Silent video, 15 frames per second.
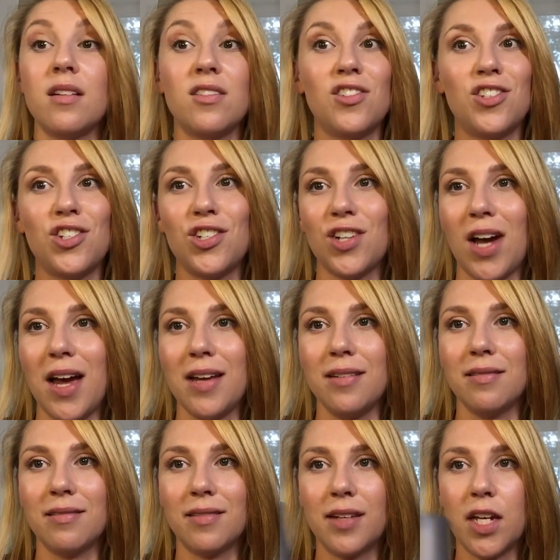
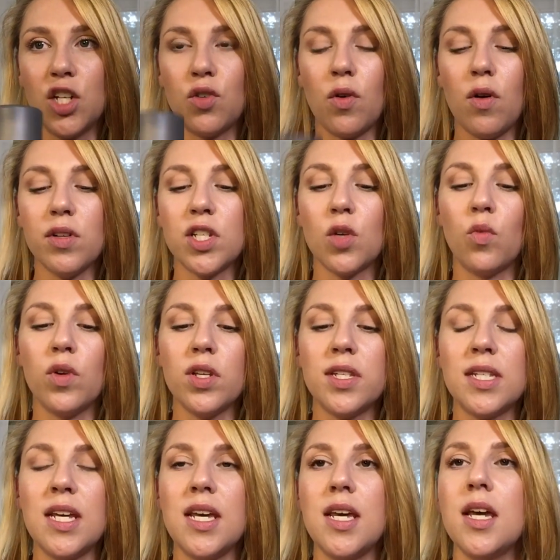shine control. So we'll
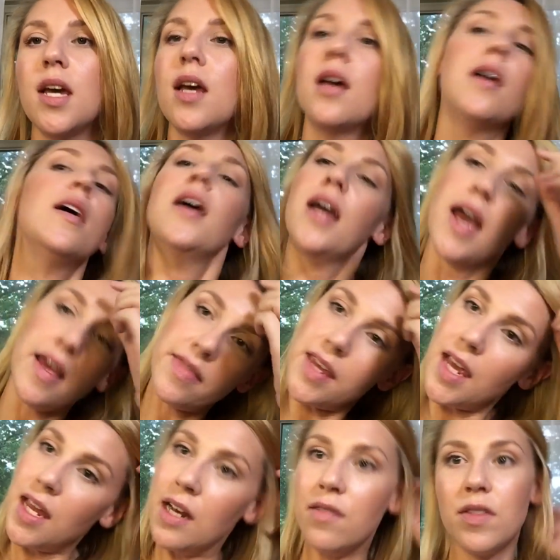see at
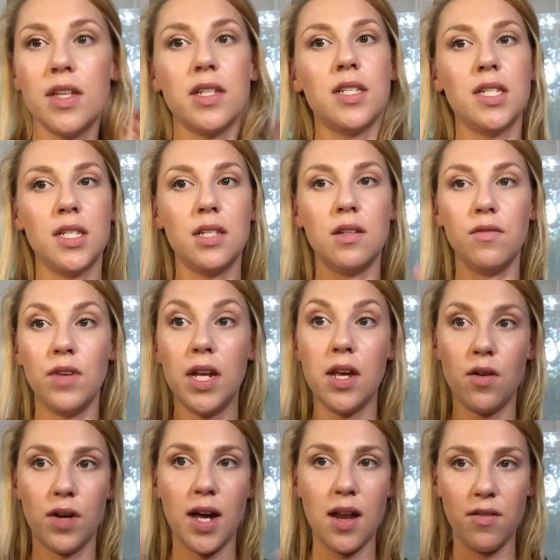the end of this
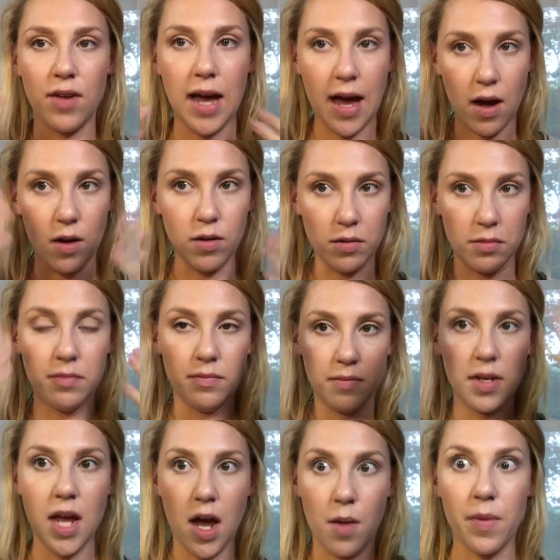video kind of how
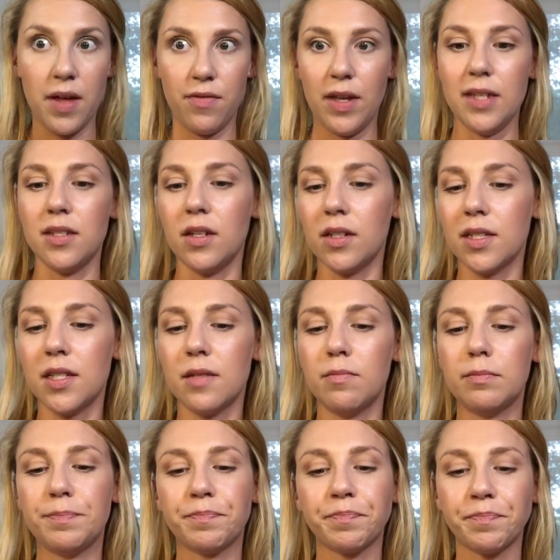my face looks.
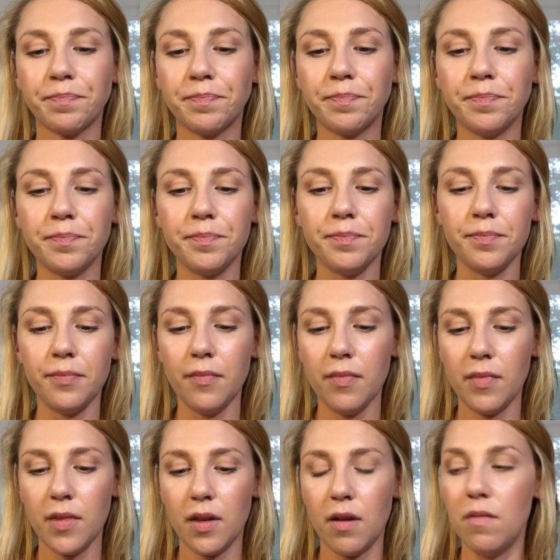
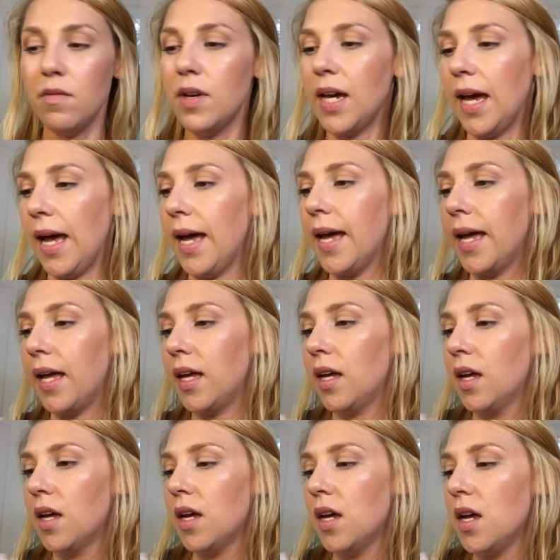Okay.
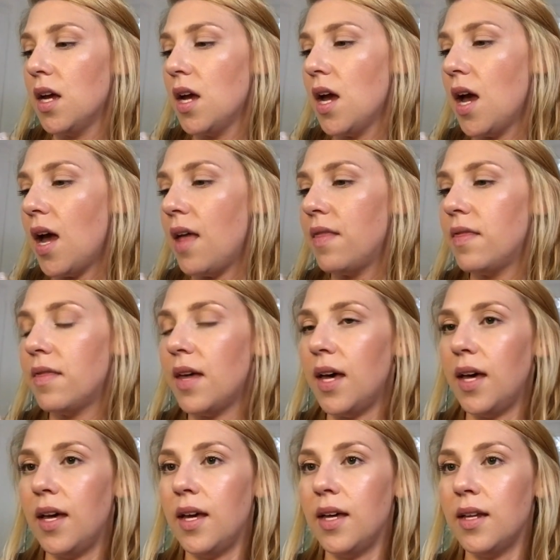And
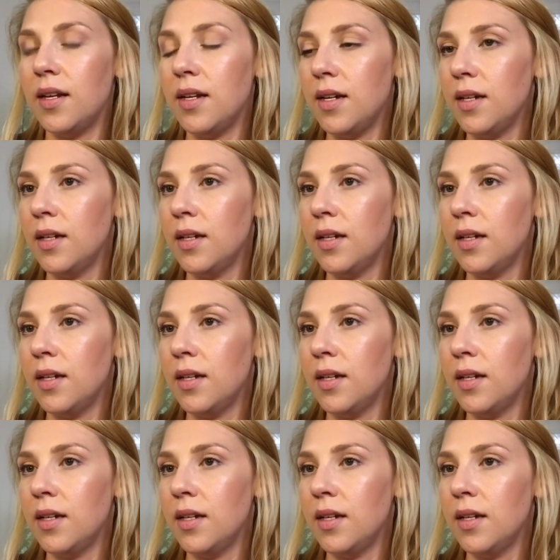then,